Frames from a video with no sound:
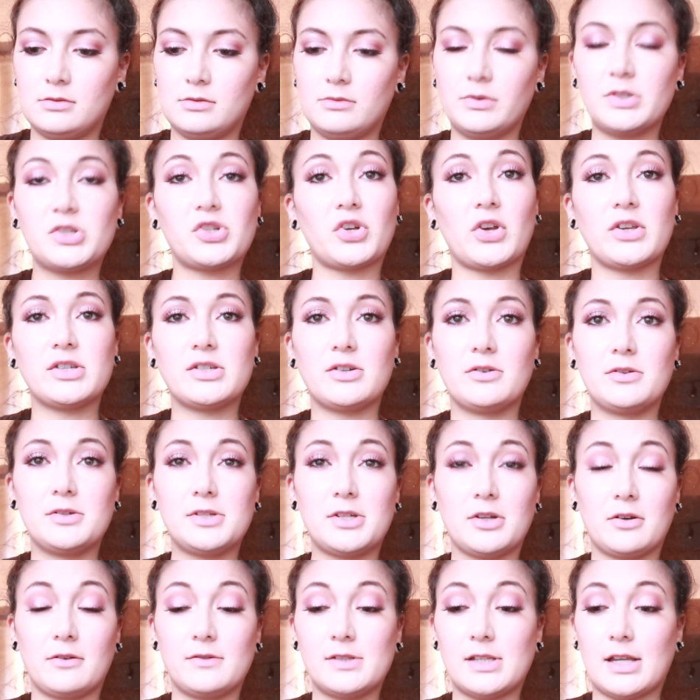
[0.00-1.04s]
which also
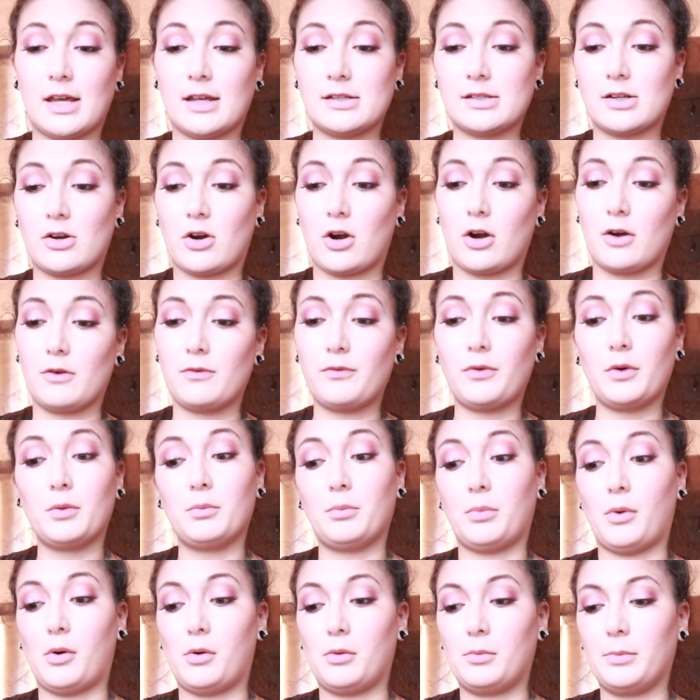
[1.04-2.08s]
serves as our
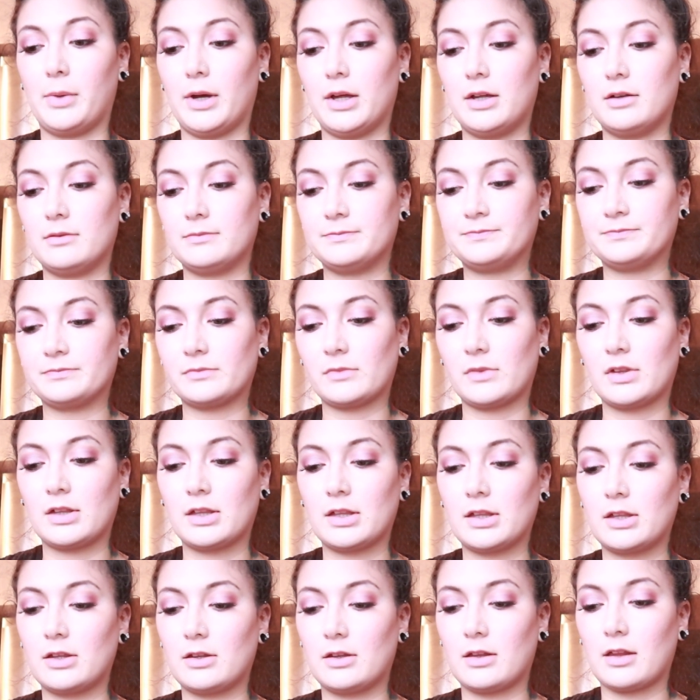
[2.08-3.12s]
fruit bowl, but
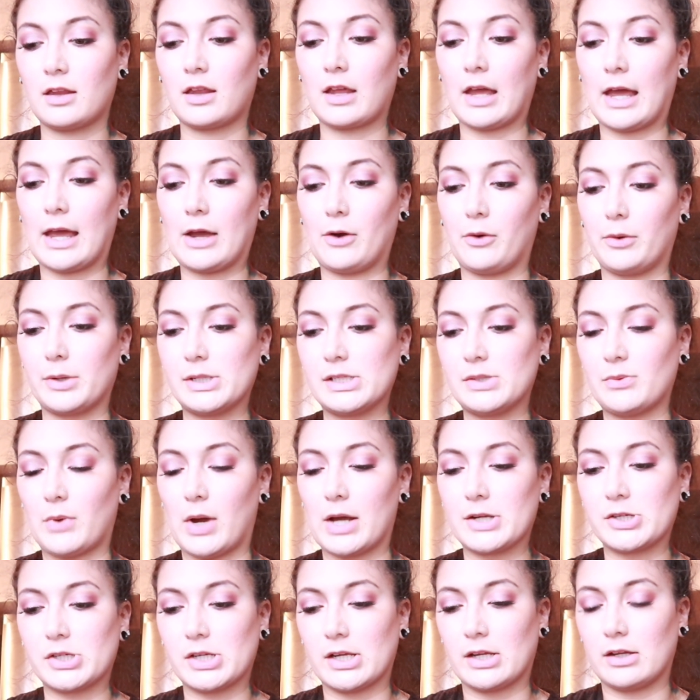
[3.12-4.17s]
I always
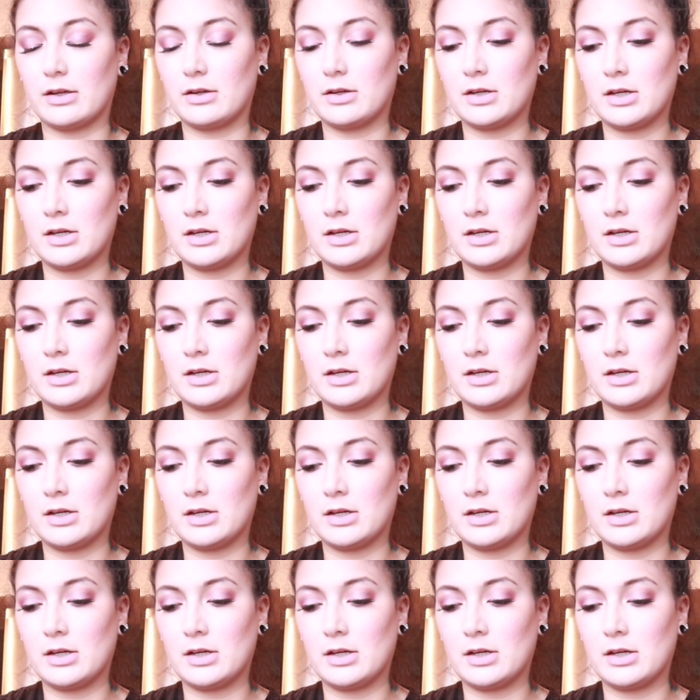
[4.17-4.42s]
wash it